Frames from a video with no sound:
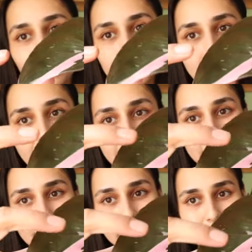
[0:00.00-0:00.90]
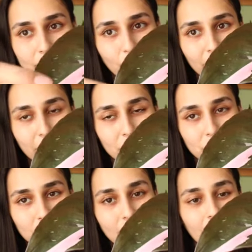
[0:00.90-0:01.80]
was like this
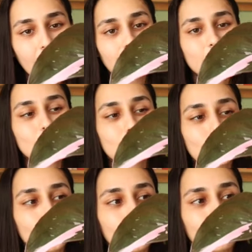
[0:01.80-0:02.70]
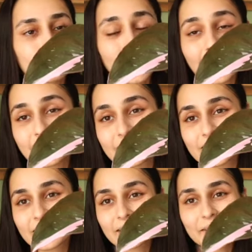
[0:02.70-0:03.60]
variation. So that's
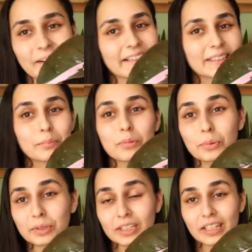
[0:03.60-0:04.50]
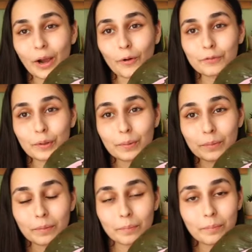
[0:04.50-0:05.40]
the, I think, beauty of your
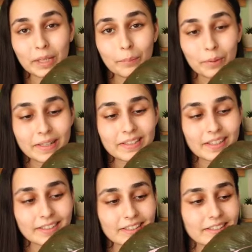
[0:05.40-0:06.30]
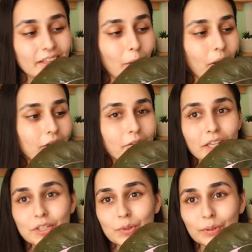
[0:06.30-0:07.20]
pink princesses. They
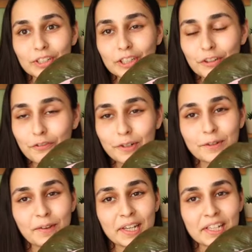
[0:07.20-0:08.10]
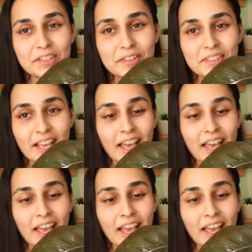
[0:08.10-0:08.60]
always show different variations